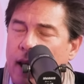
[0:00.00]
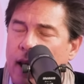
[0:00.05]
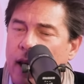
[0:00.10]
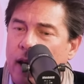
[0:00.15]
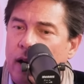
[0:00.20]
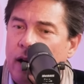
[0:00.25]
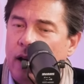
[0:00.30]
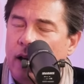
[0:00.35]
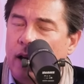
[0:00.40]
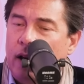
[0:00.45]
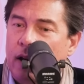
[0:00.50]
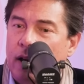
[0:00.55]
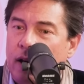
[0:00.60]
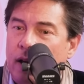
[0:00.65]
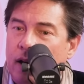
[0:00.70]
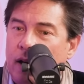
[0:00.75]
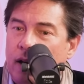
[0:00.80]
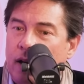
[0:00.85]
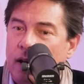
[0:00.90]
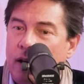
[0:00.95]
And
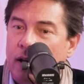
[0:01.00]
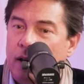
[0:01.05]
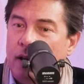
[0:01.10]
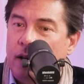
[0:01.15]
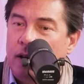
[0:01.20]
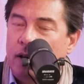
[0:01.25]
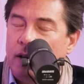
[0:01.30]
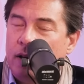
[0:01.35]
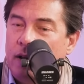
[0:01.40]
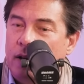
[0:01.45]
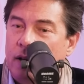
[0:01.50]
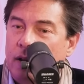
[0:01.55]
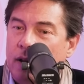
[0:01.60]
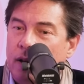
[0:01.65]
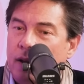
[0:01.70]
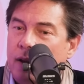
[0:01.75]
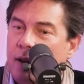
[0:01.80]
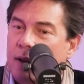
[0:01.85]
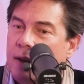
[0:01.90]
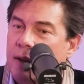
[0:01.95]

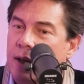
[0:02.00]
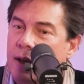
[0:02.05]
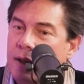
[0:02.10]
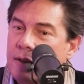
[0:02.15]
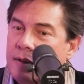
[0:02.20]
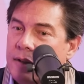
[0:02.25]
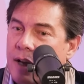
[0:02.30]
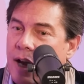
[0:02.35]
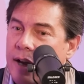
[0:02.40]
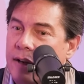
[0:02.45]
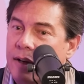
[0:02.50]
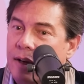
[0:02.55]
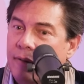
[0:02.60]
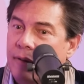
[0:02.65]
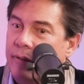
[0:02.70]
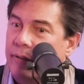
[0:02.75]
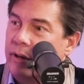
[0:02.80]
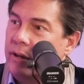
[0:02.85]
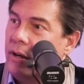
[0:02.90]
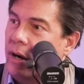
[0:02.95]
the thing is I'd
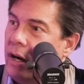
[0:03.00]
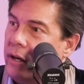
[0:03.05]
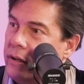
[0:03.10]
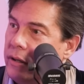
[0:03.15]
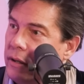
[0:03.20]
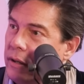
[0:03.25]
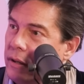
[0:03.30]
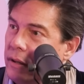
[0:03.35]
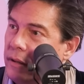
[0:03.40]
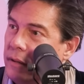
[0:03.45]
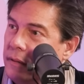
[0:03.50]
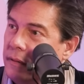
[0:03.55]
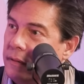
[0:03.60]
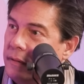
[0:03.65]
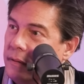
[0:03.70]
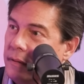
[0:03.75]
never even talked to her.